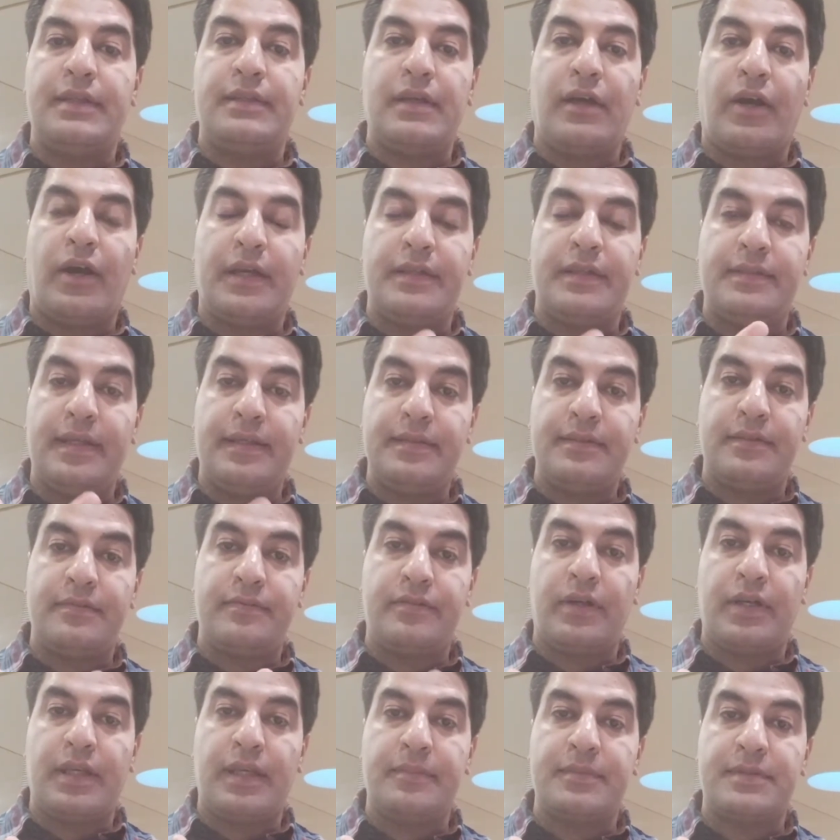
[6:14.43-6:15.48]

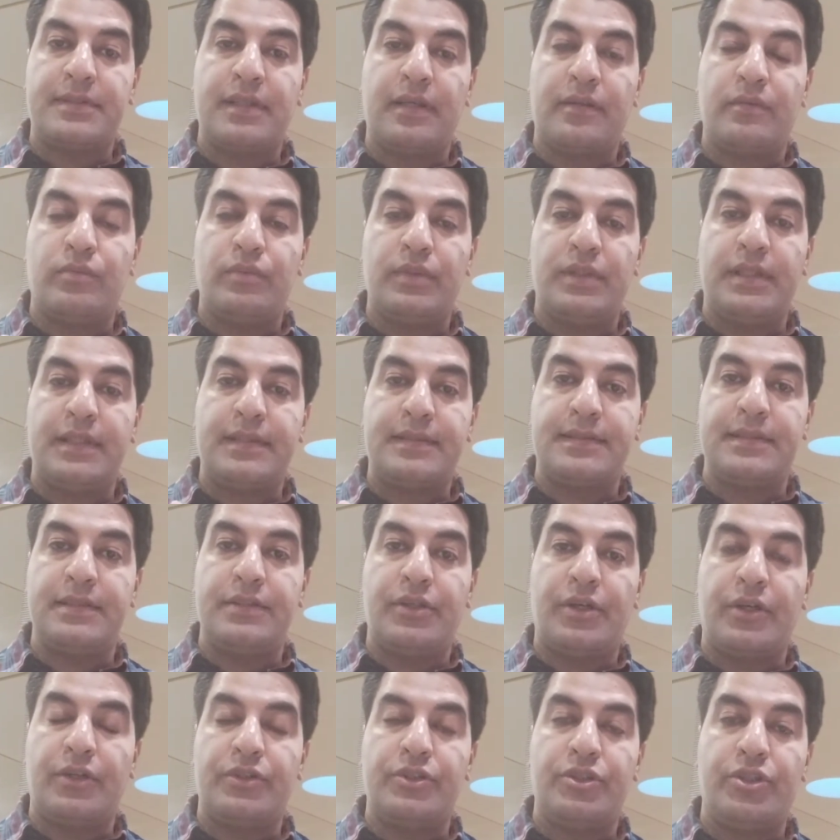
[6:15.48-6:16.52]
identify himself with the
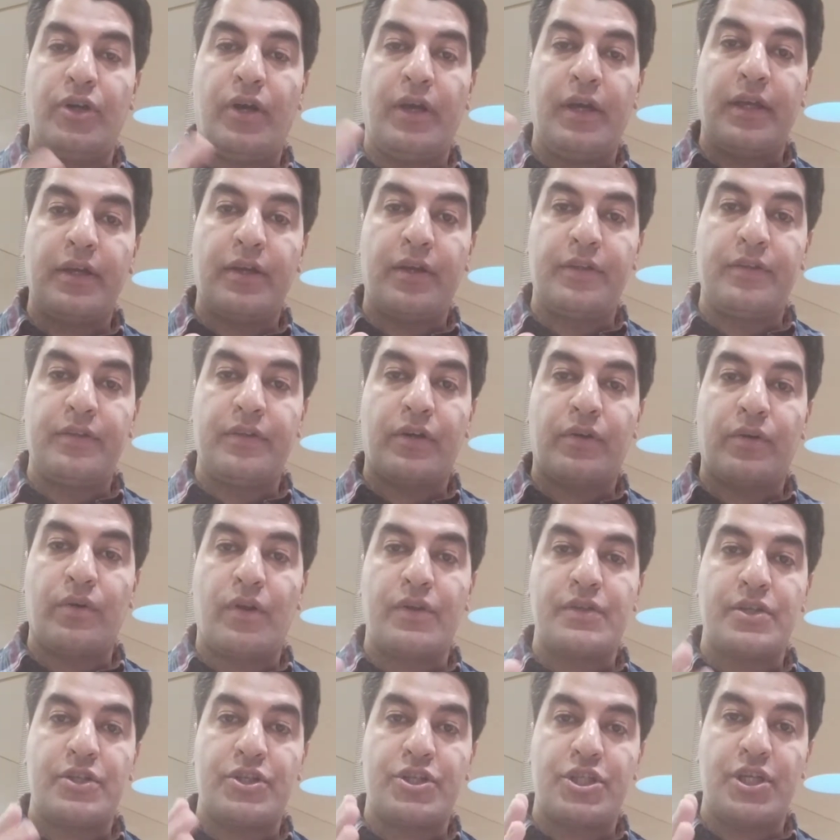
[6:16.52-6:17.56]
sinner, dying on the
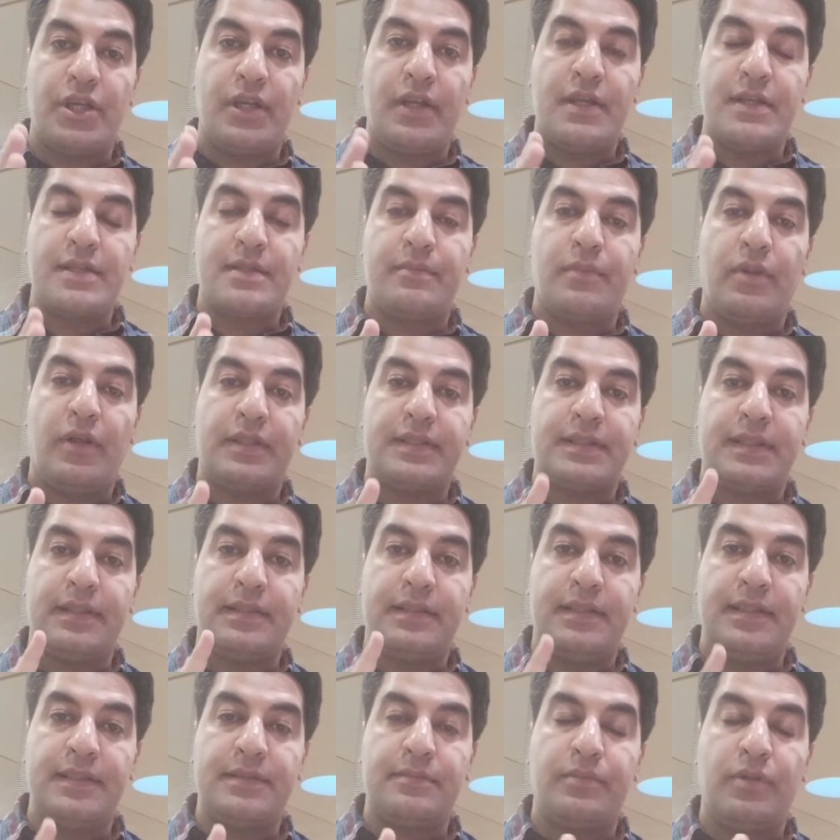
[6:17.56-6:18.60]
cross and shed his blood, that
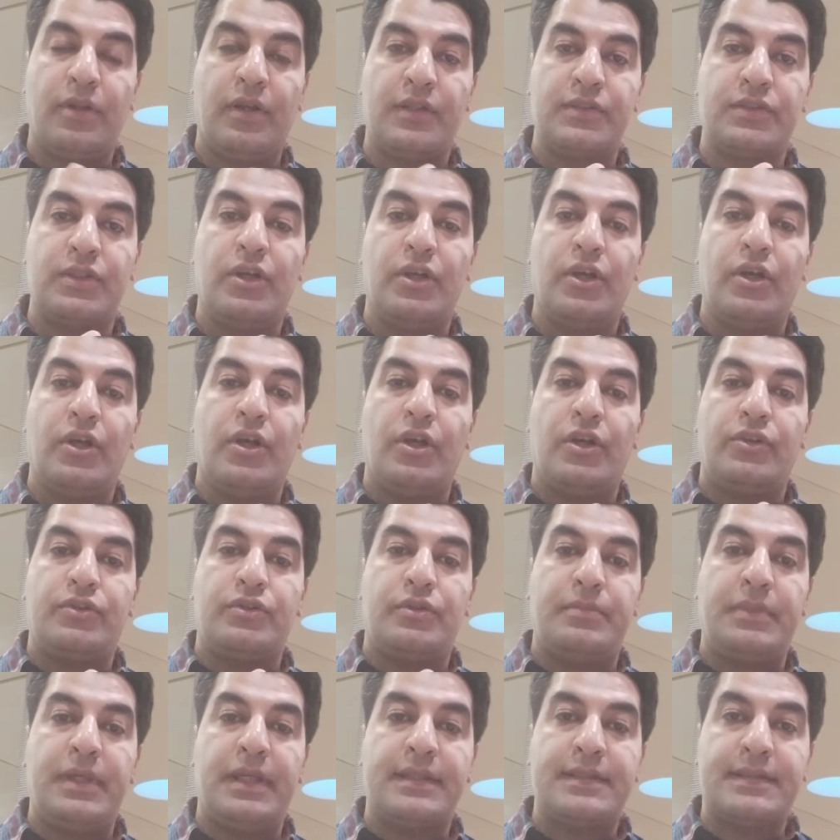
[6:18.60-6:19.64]
this blood to
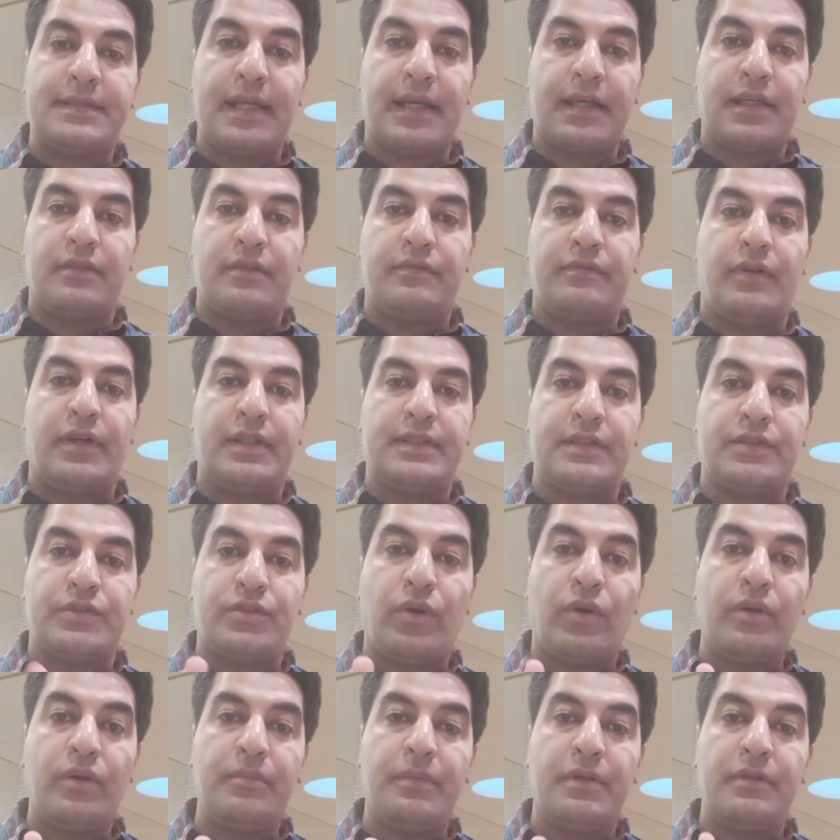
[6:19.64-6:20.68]
be a sacrifice,
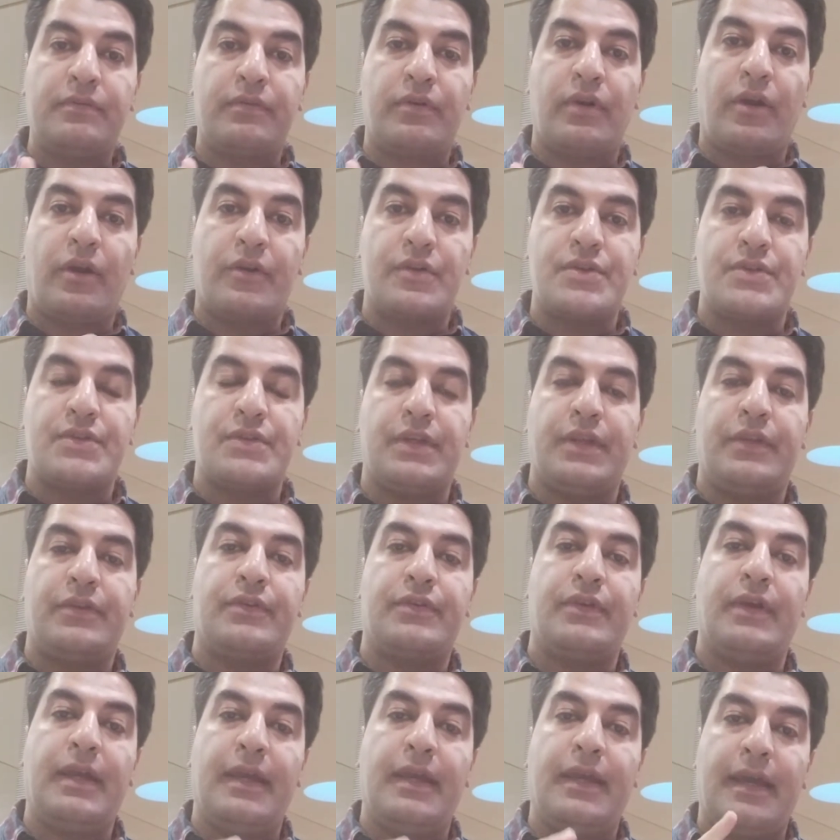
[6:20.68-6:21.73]
atonement for our sins,
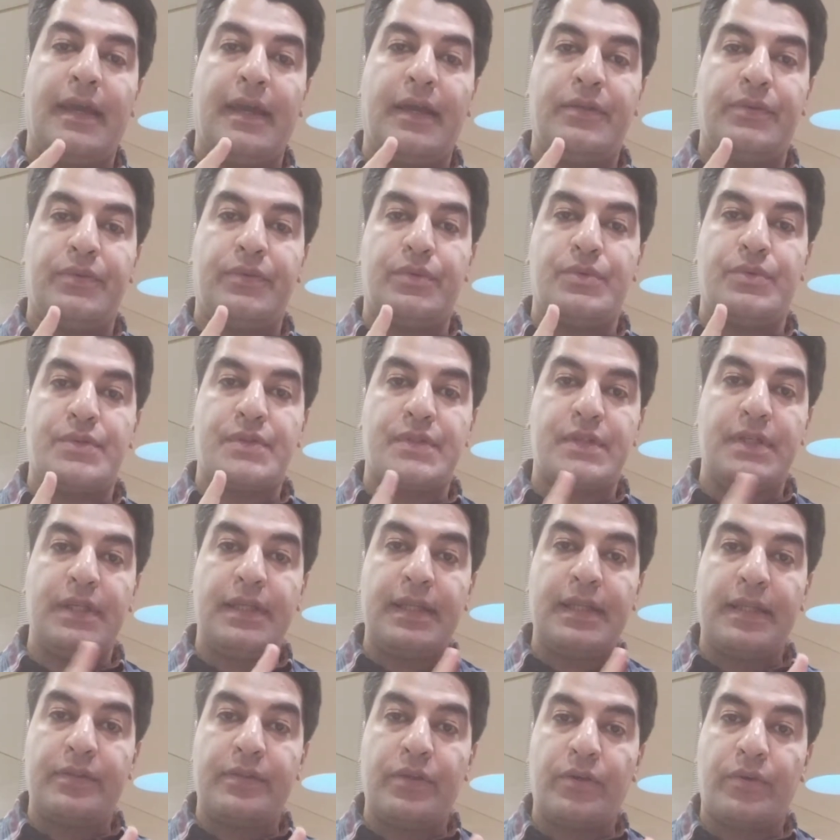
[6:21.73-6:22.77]
and to sit
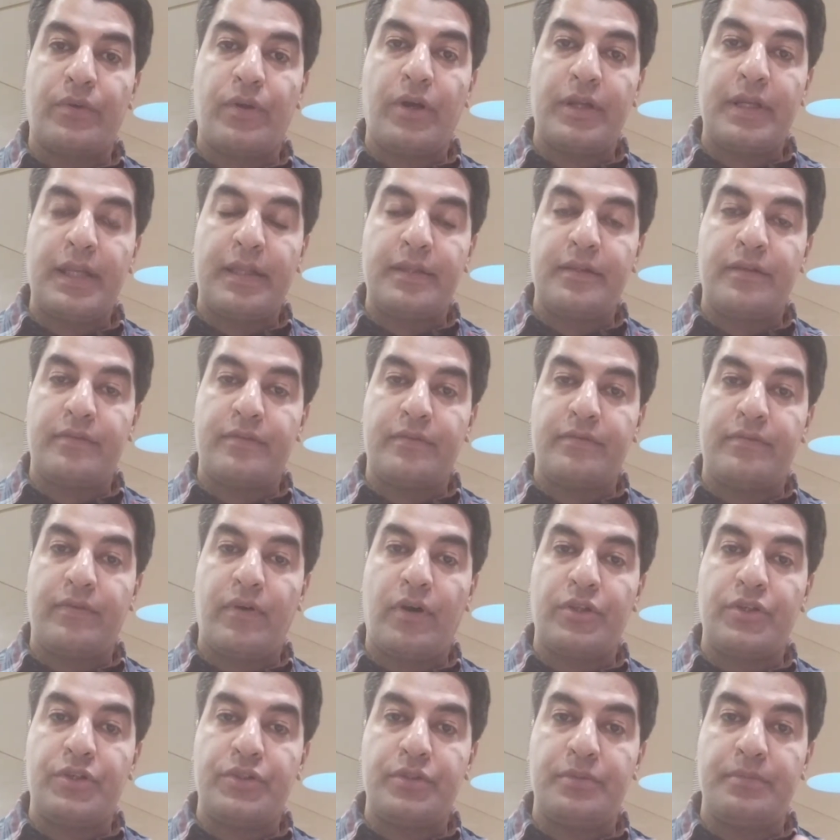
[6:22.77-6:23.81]
at the right hand of the
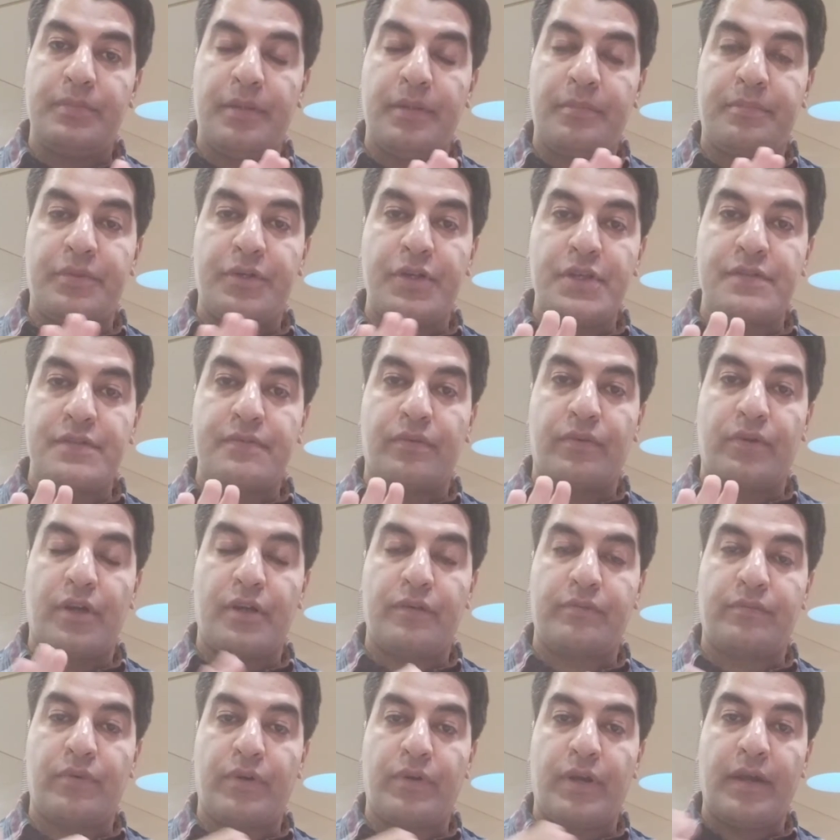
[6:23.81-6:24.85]
Father to be a priest for us
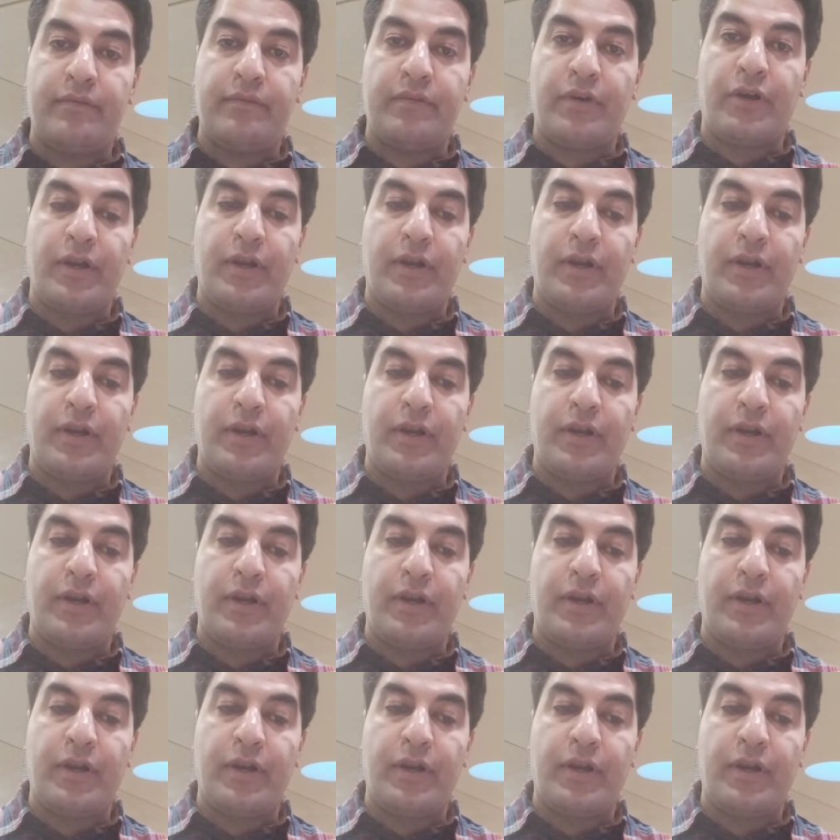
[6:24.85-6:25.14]
forever